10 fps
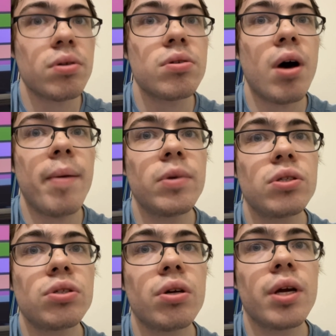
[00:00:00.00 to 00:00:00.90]
So I'm going to
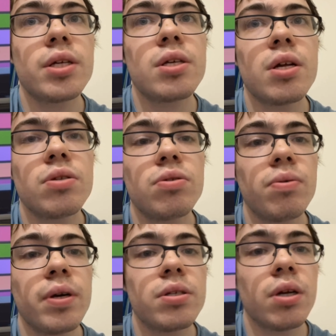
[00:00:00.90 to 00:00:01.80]
show you guys how to do
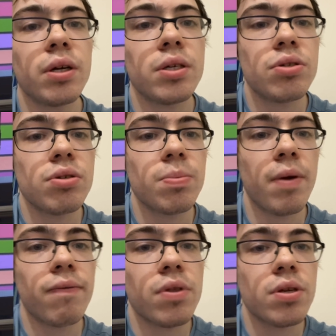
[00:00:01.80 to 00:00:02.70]
it. So let's just
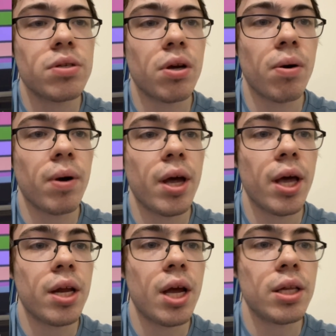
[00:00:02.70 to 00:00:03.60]
wait for this to go
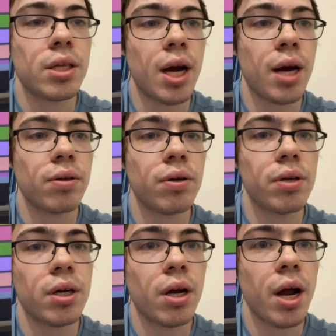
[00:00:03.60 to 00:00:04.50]
ahead and download
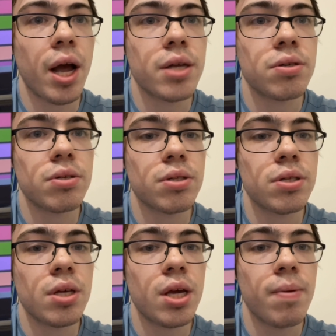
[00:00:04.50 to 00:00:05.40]
here. As you can
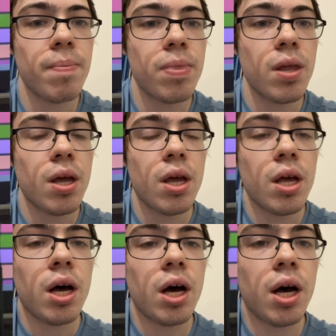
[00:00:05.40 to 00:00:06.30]
see,
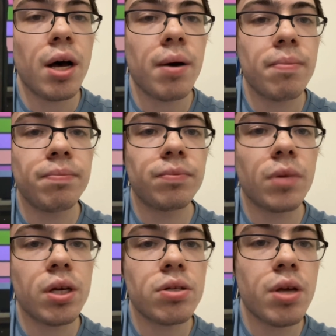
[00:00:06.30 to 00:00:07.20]
so
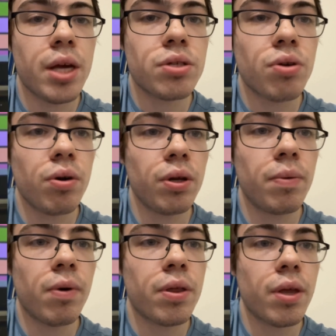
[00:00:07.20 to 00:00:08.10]
yeah, it's totally
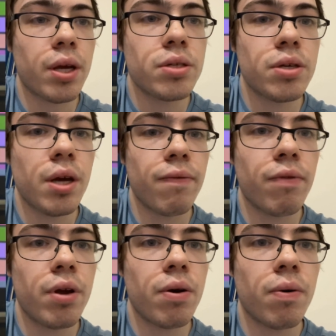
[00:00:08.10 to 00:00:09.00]
worth it because you get
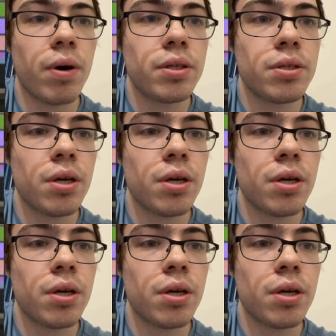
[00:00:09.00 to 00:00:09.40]
free coins.